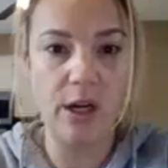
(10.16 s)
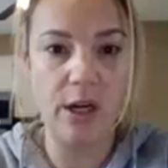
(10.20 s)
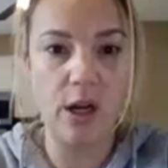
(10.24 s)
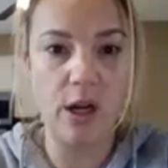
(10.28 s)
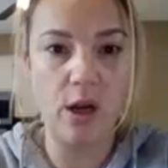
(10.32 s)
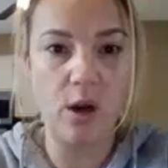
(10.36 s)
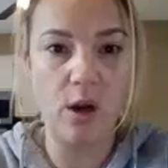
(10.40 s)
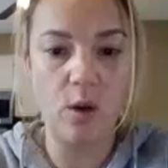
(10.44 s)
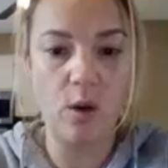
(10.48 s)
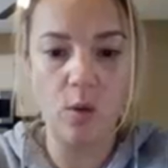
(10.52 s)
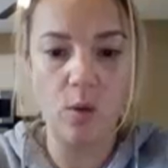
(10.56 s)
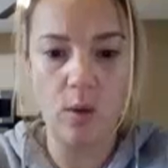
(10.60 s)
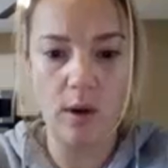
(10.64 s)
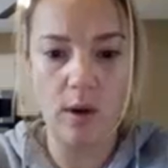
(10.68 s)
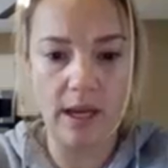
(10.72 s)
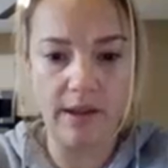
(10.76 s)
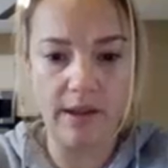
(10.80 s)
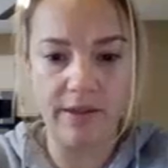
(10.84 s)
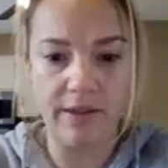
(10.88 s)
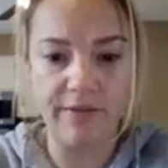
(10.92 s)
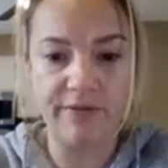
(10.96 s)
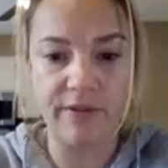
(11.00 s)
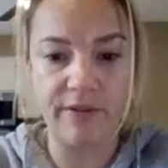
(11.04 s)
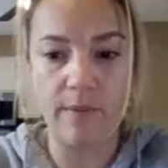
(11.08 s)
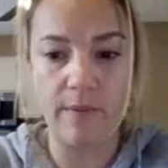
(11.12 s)
to go
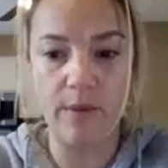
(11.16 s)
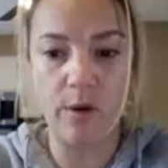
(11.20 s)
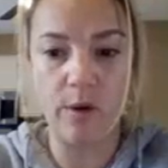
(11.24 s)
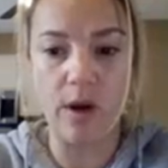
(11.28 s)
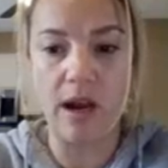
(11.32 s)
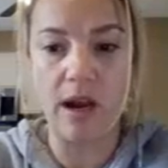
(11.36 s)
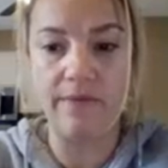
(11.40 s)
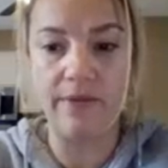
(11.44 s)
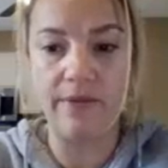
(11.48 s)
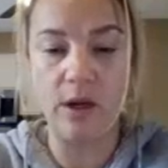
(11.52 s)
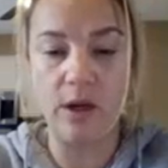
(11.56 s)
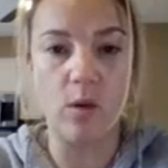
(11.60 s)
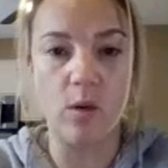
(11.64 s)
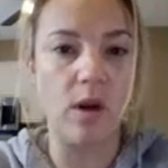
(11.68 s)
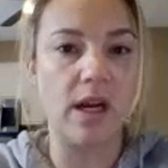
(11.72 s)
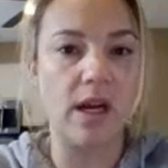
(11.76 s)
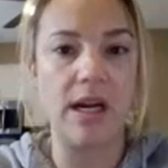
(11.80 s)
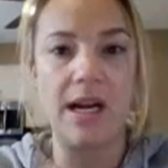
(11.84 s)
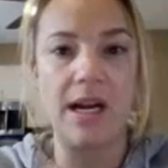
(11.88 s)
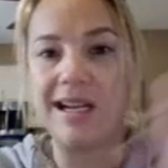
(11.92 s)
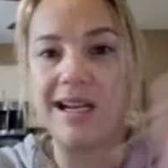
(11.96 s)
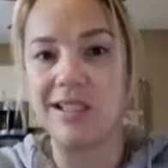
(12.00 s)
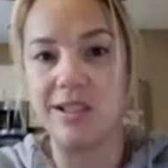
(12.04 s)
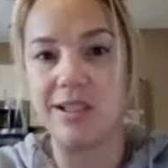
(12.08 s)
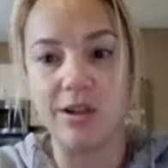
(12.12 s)
with, from the graphic
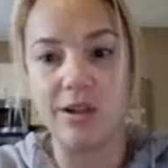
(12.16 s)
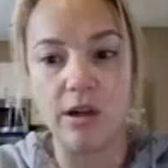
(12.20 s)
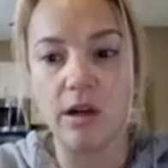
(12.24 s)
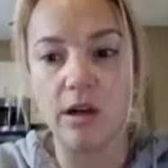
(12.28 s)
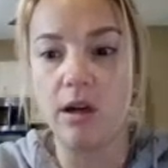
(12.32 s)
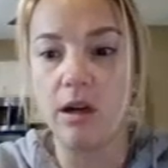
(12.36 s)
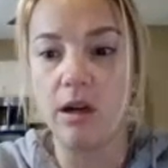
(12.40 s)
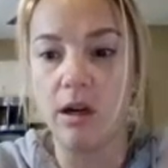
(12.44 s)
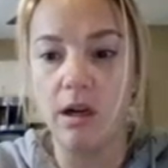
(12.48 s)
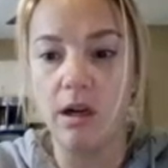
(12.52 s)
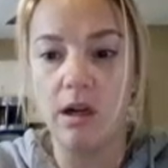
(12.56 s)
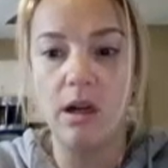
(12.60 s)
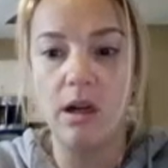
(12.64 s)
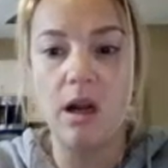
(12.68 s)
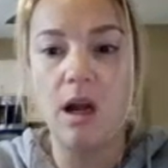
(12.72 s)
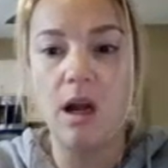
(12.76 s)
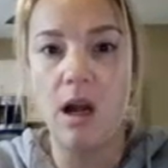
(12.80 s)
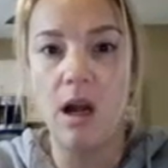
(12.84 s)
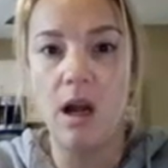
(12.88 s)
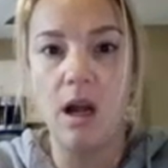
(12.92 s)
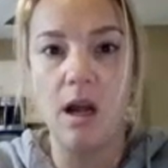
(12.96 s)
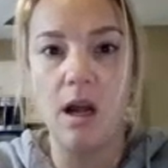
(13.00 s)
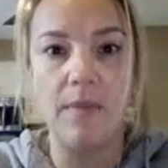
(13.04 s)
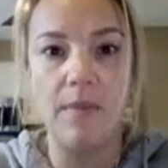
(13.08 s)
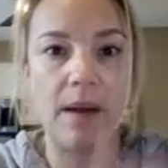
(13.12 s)
organizer,
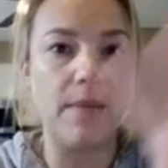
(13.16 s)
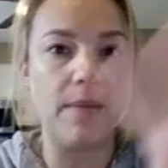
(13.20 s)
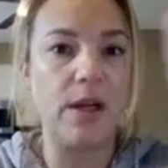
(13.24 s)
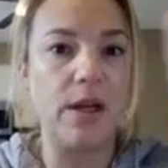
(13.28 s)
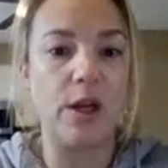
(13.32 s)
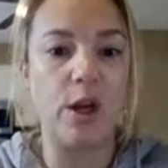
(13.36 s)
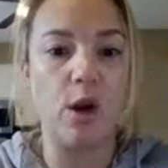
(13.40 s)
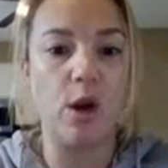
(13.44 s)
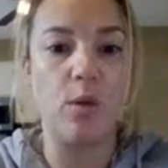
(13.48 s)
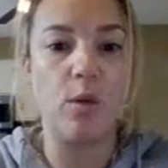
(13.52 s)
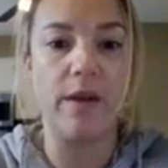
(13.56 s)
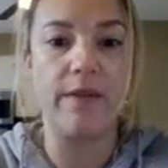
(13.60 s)
I'm going to go